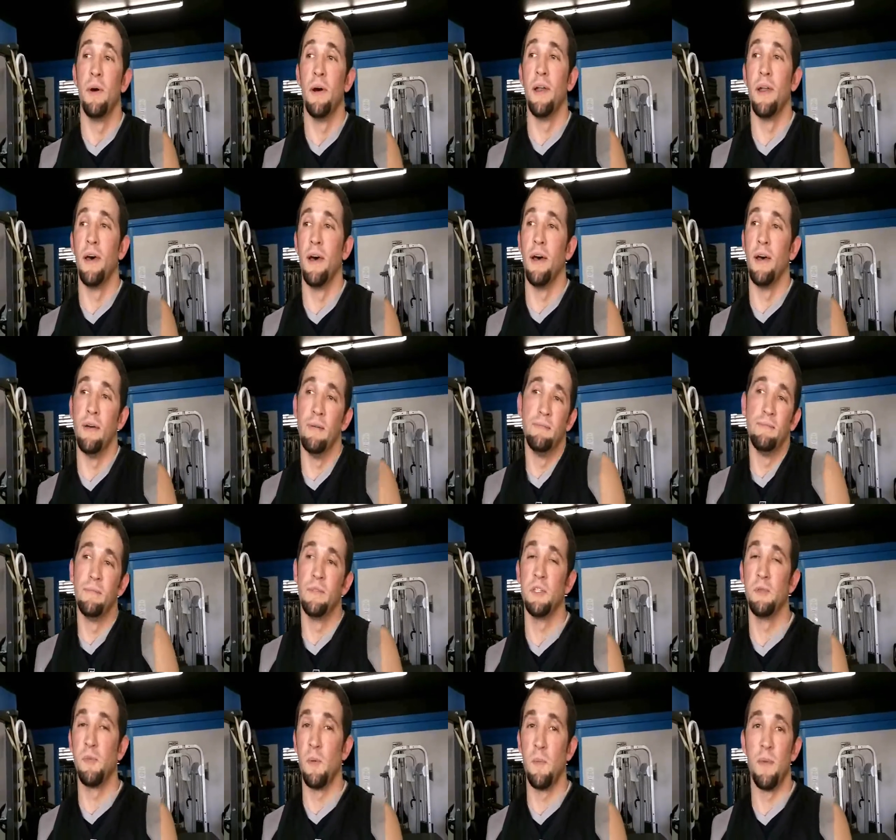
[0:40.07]
But uh,
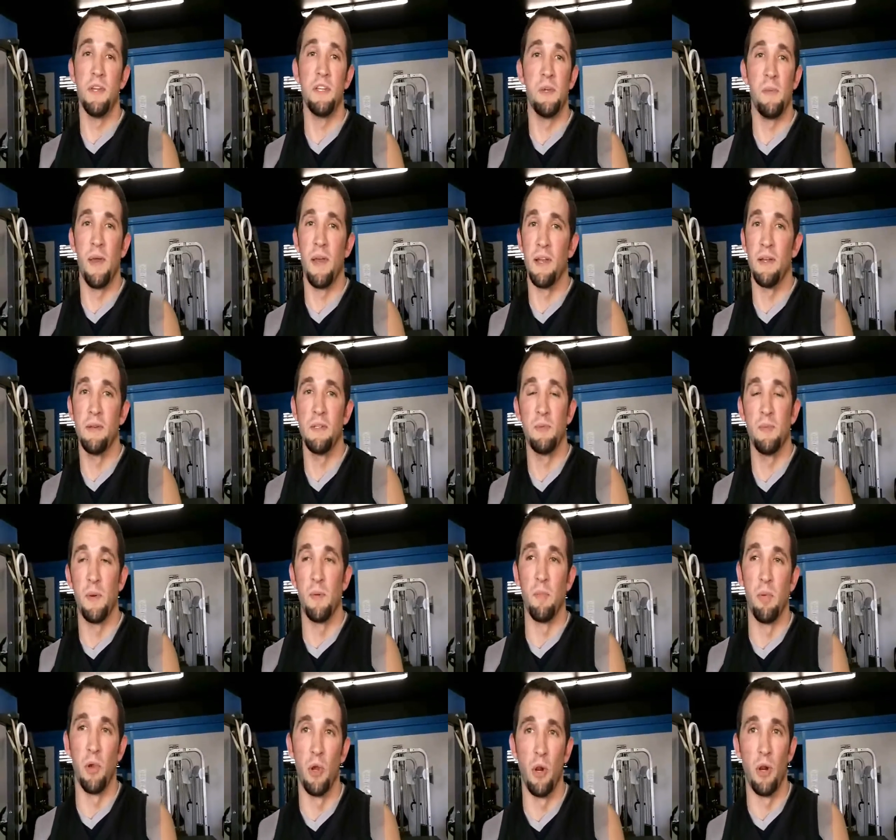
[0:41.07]
it's been busy, man. It's
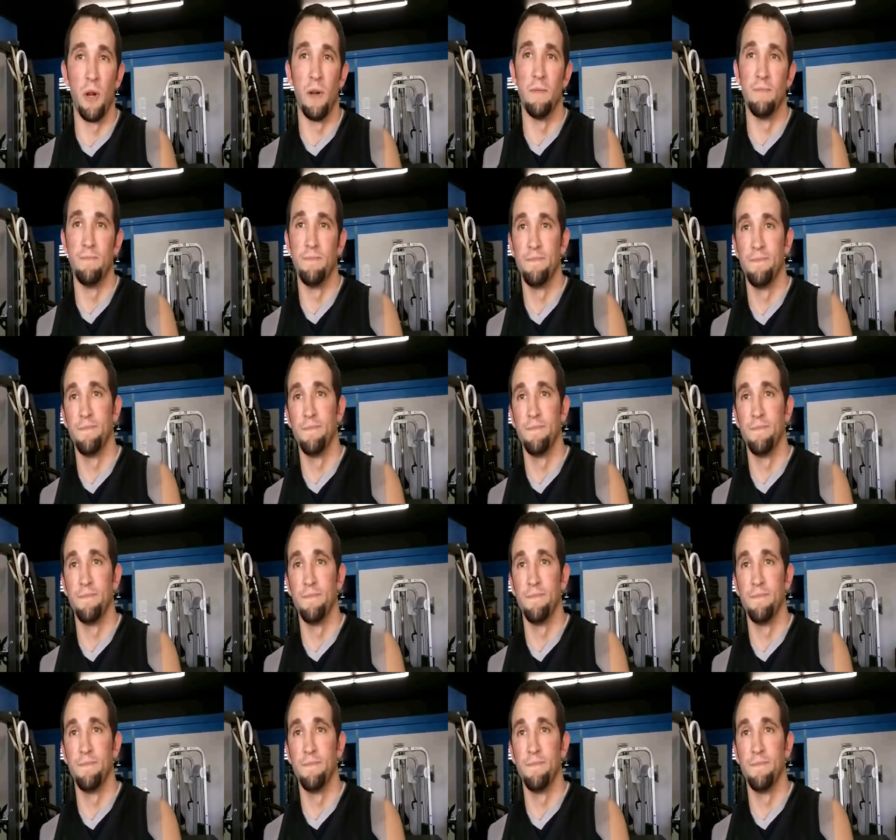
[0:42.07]
been a blur.